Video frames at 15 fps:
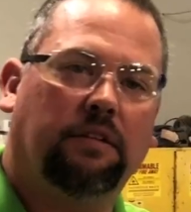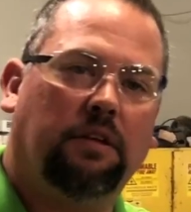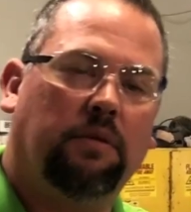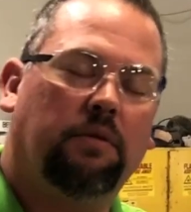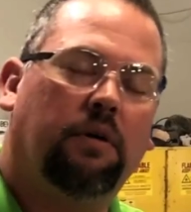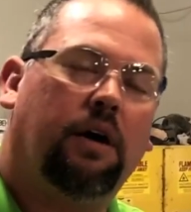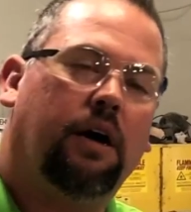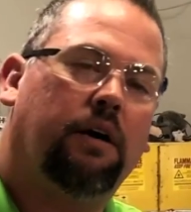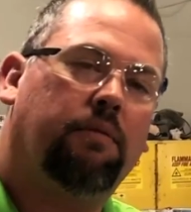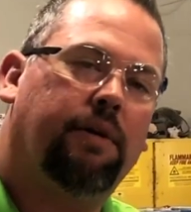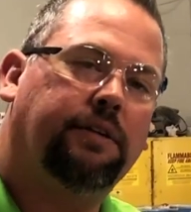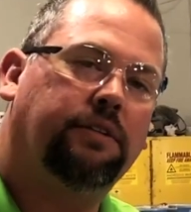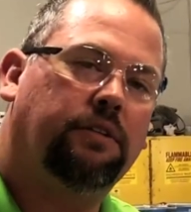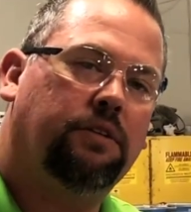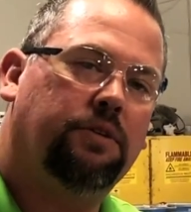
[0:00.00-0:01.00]
the
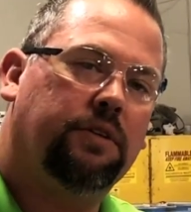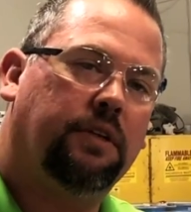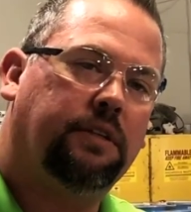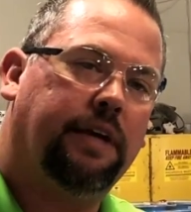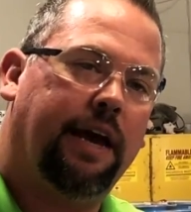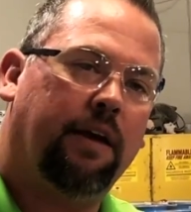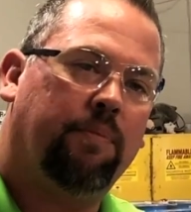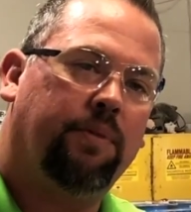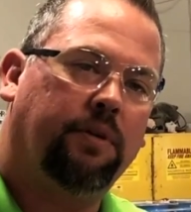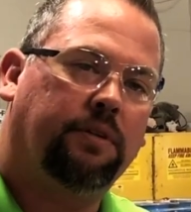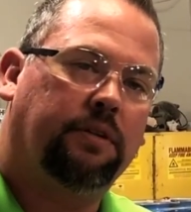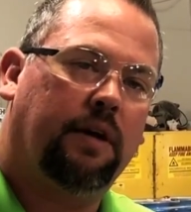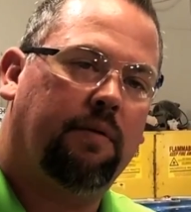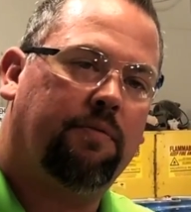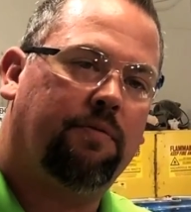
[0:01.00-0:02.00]
residue in the tank
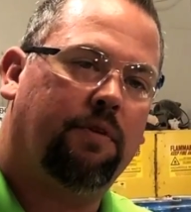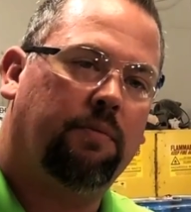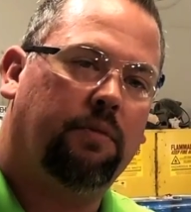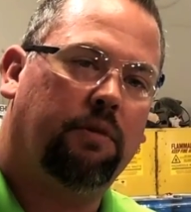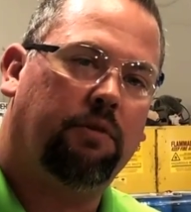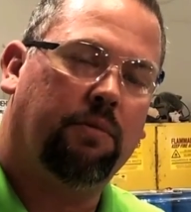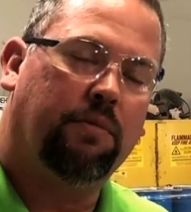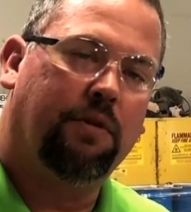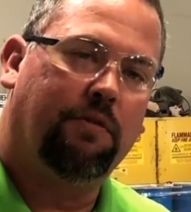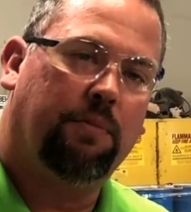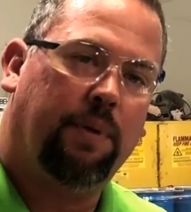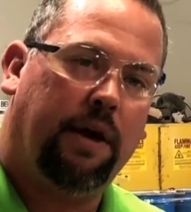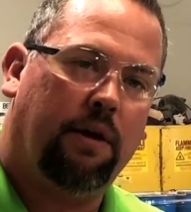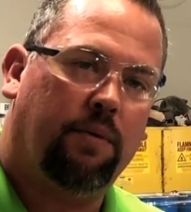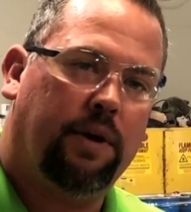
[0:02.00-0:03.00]
builds up from the removed
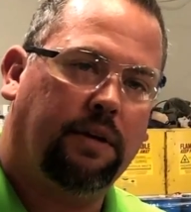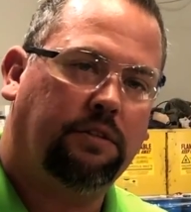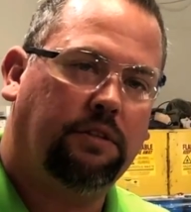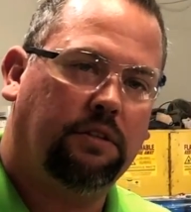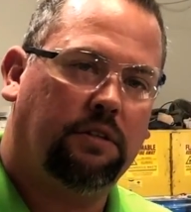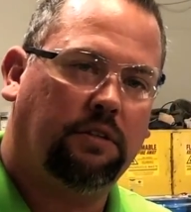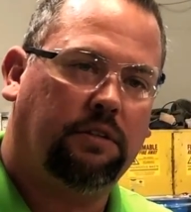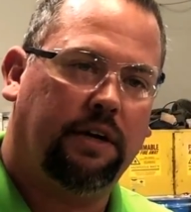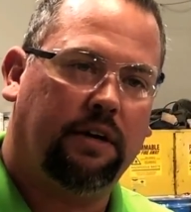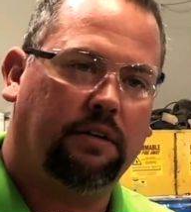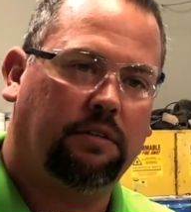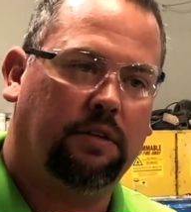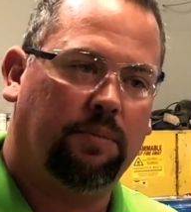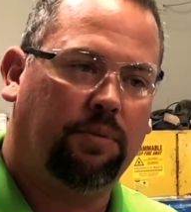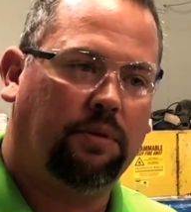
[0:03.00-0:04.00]
paint waste, you just take a
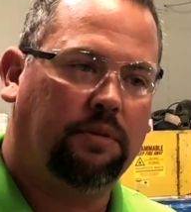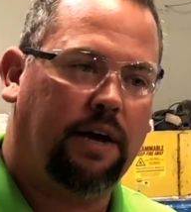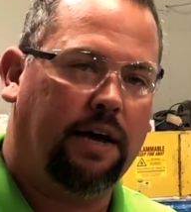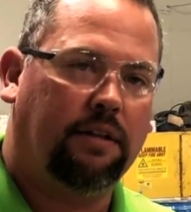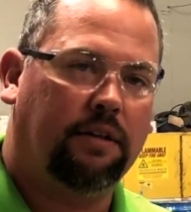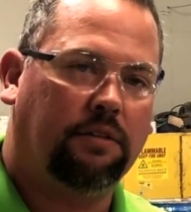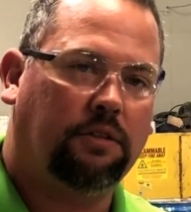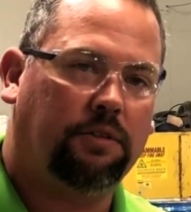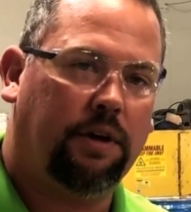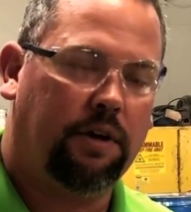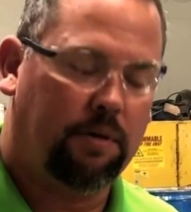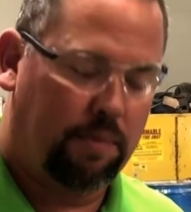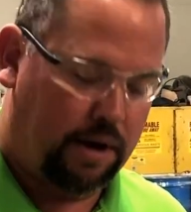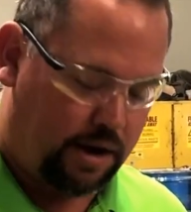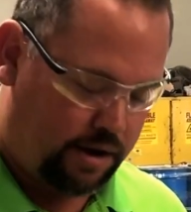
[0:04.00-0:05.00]
simple nylon
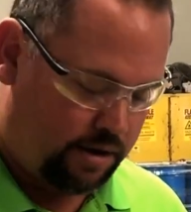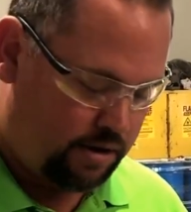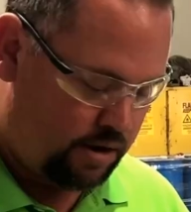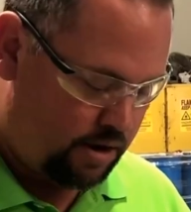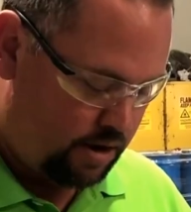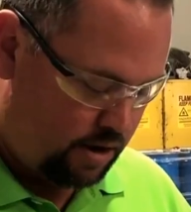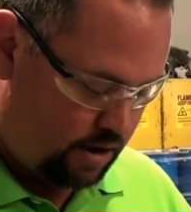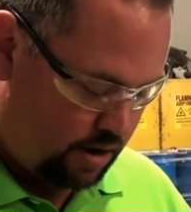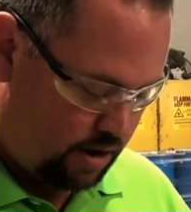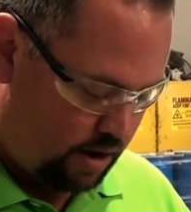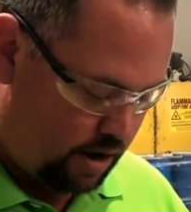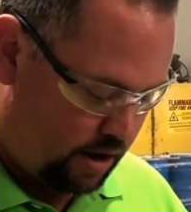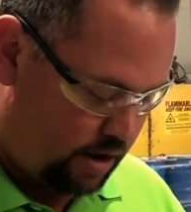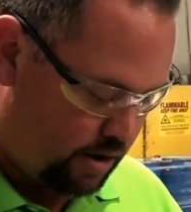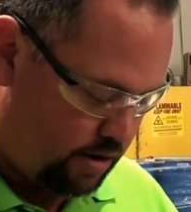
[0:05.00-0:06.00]
strainer bag
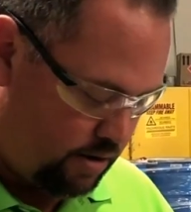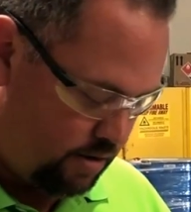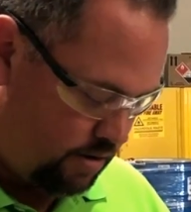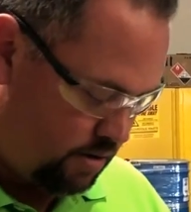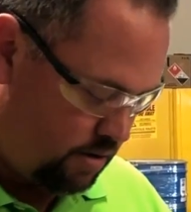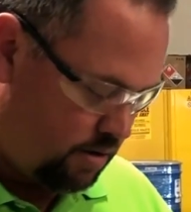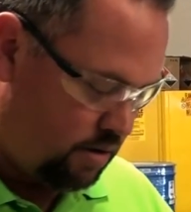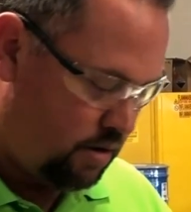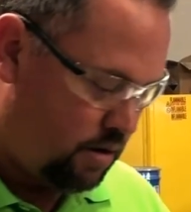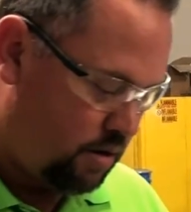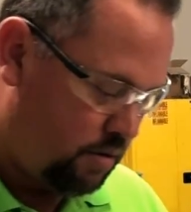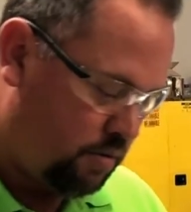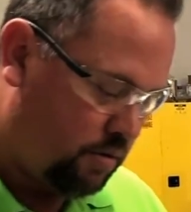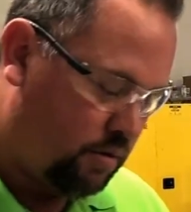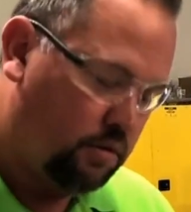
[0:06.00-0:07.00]
and
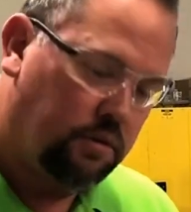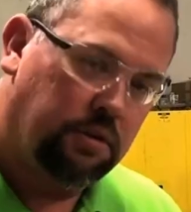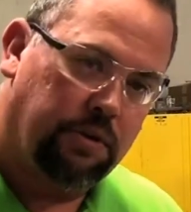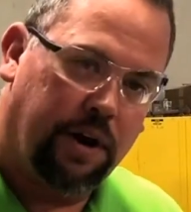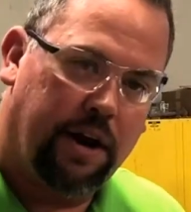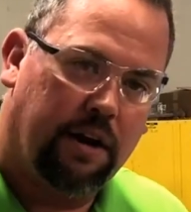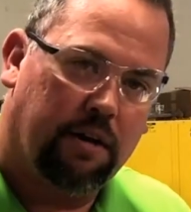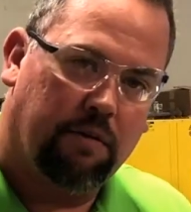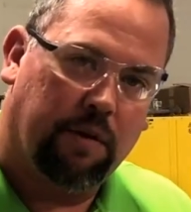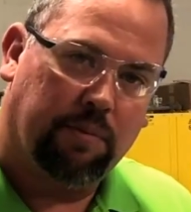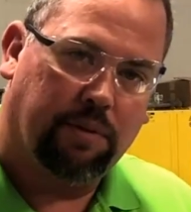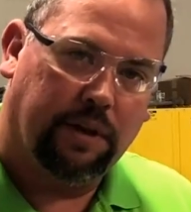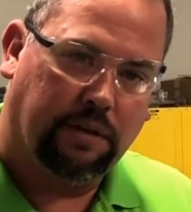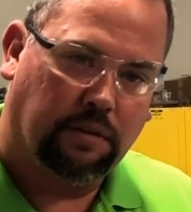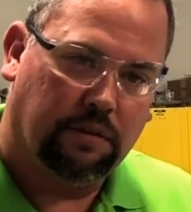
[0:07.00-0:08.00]
strain and
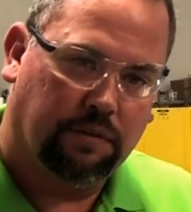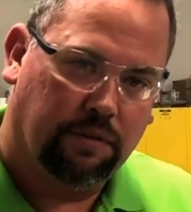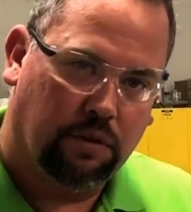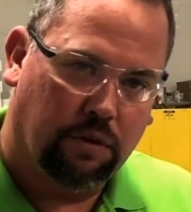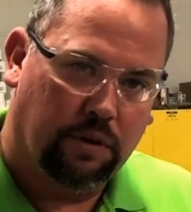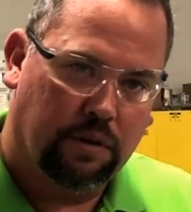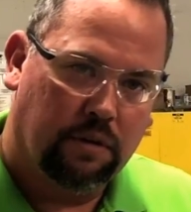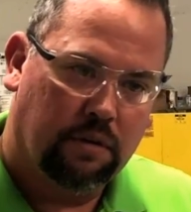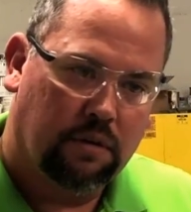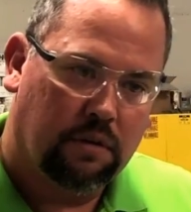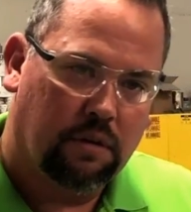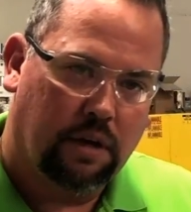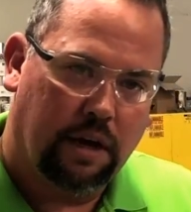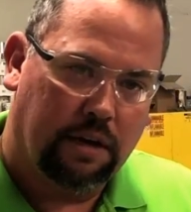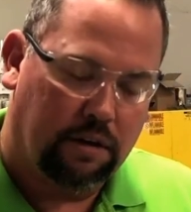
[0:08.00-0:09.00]
replace the fluid,
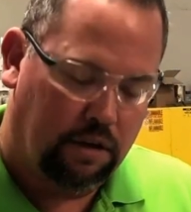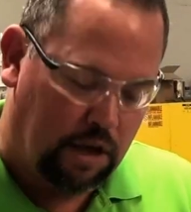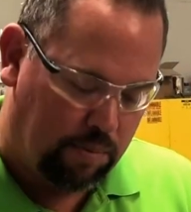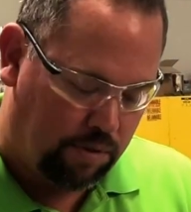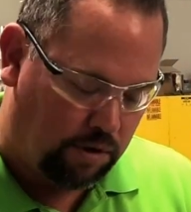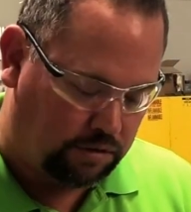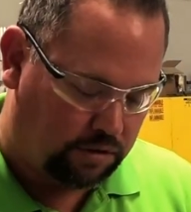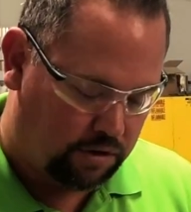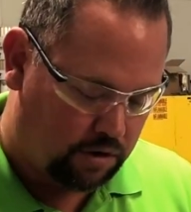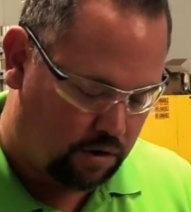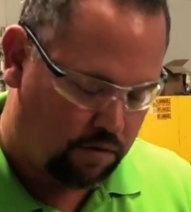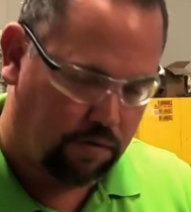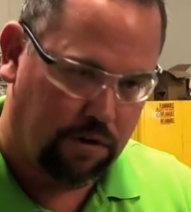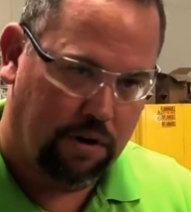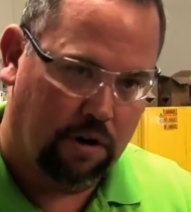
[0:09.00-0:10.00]
and you keep using it
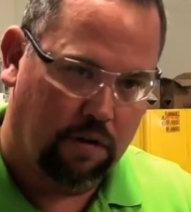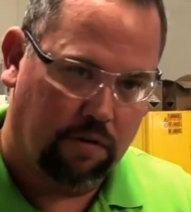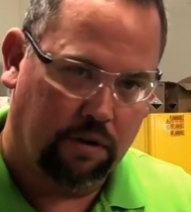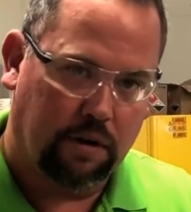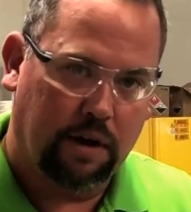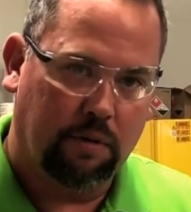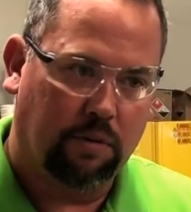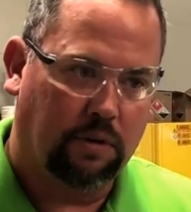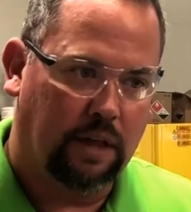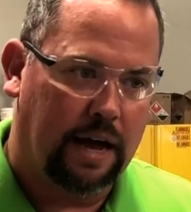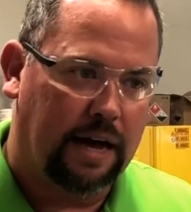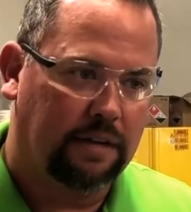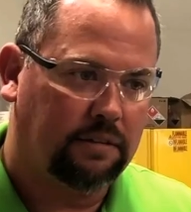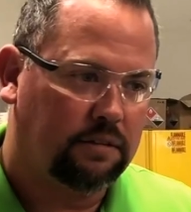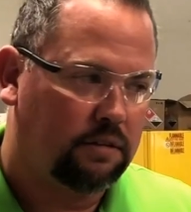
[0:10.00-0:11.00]
over and over. It will
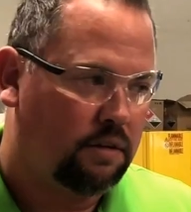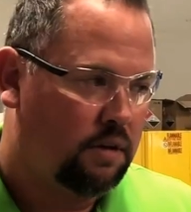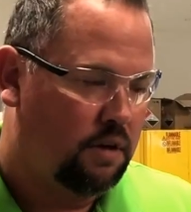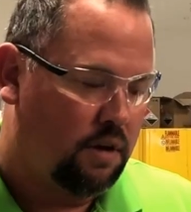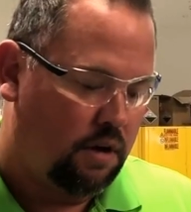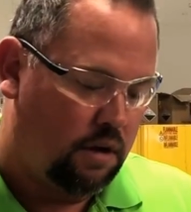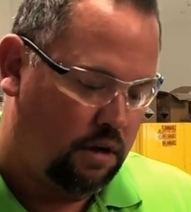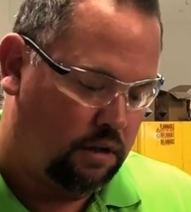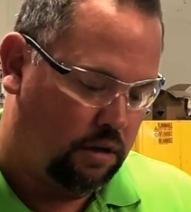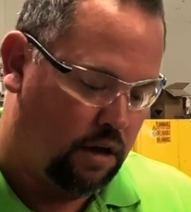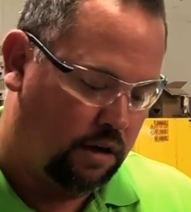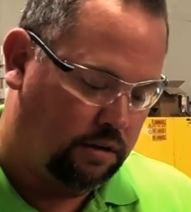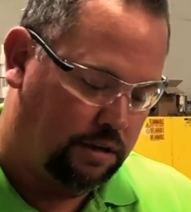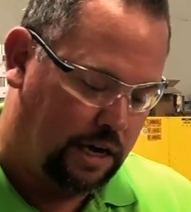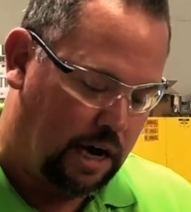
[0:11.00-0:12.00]
last a
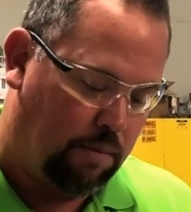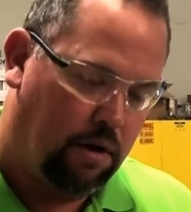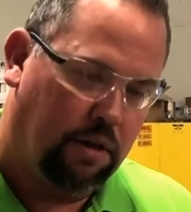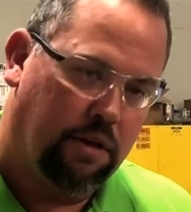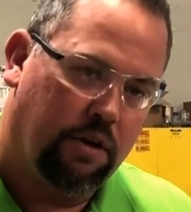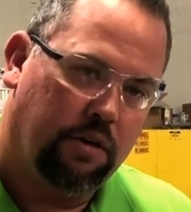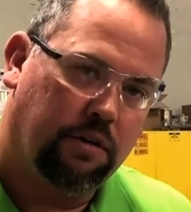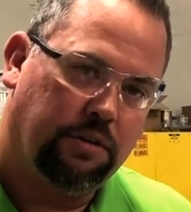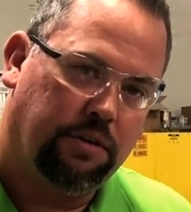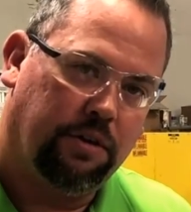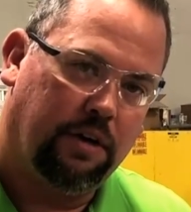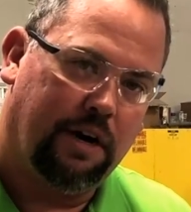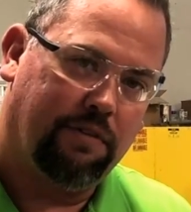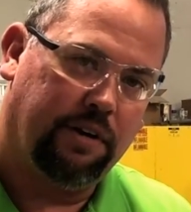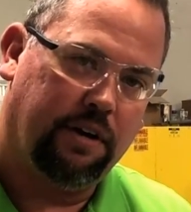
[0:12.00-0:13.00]
long time, although it'll
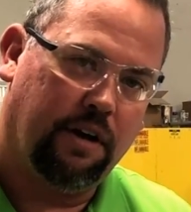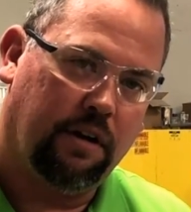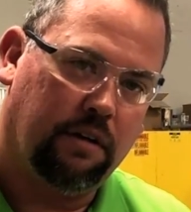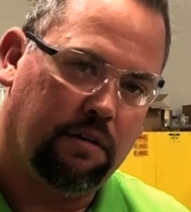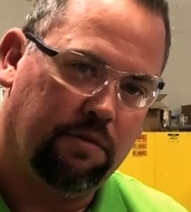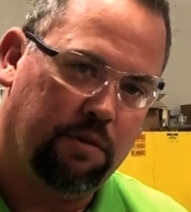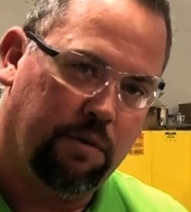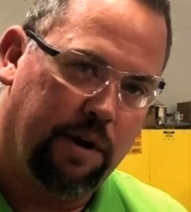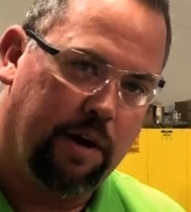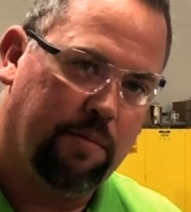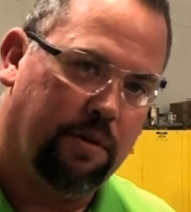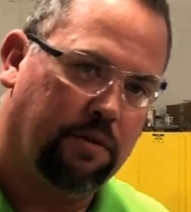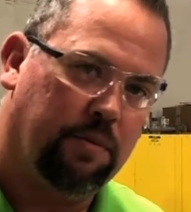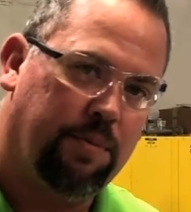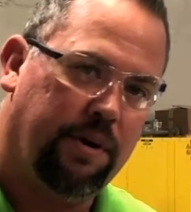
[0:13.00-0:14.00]
turn every color of the
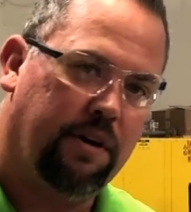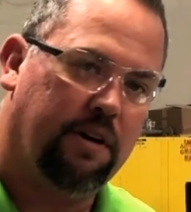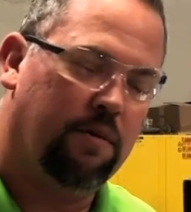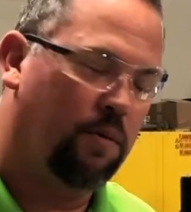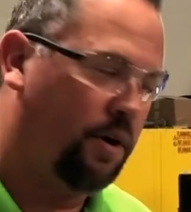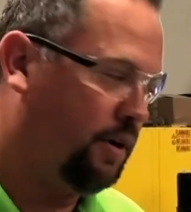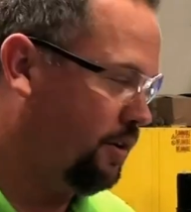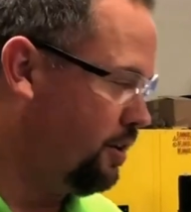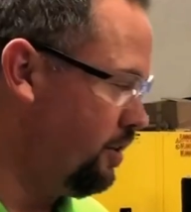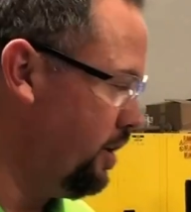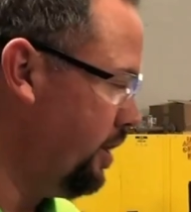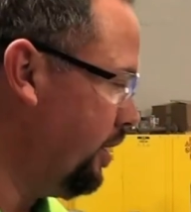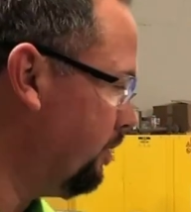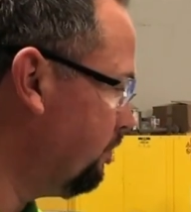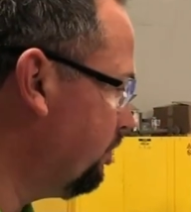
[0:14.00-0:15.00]
rainbow depending on what you're
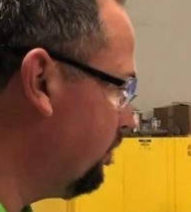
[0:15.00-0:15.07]
cleaning.